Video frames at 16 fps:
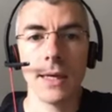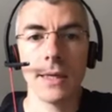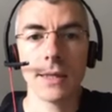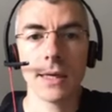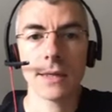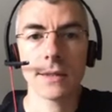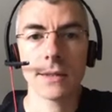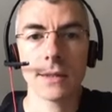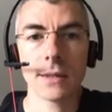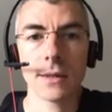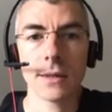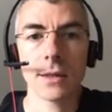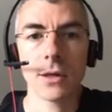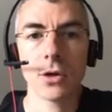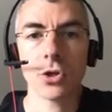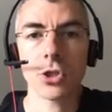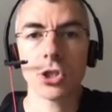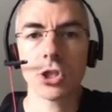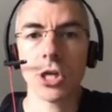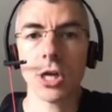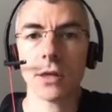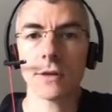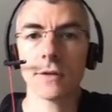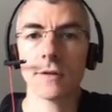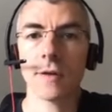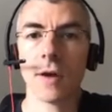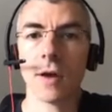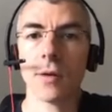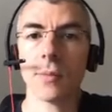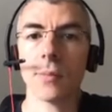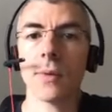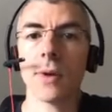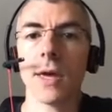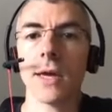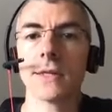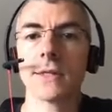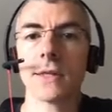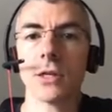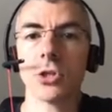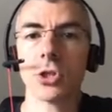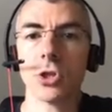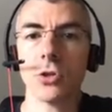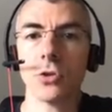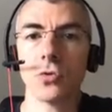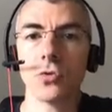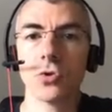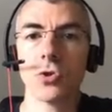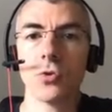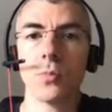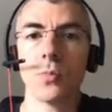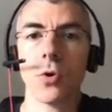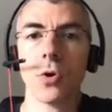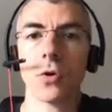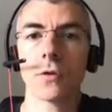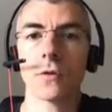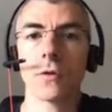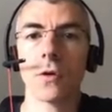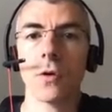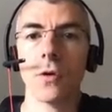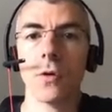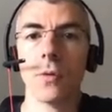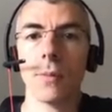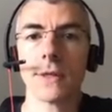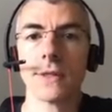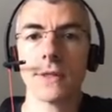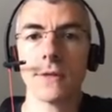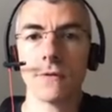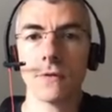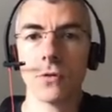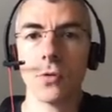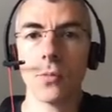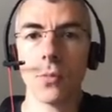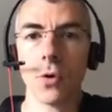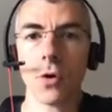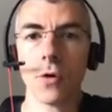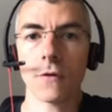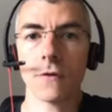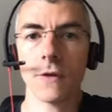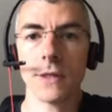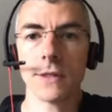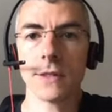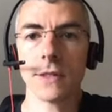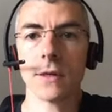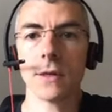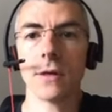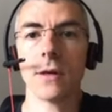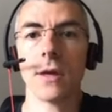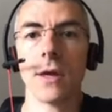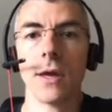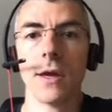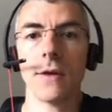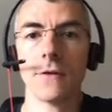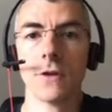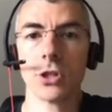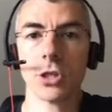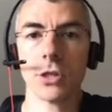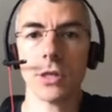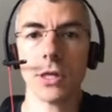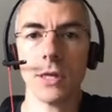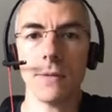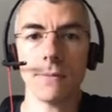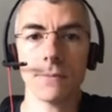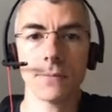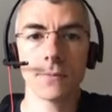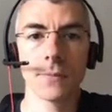It has a shared term extension to support a massive number of fields efficiently.